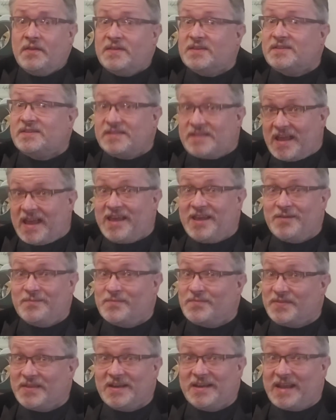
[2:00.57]
the
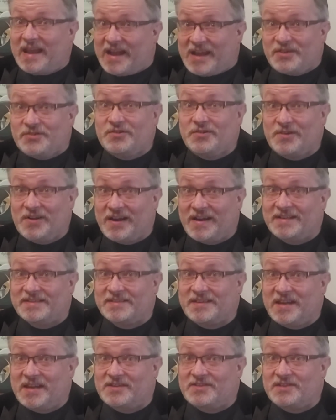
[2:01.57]
same that
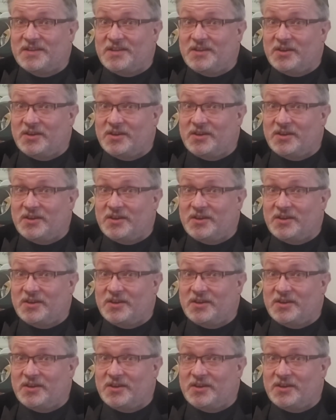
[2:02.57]
astronauts get to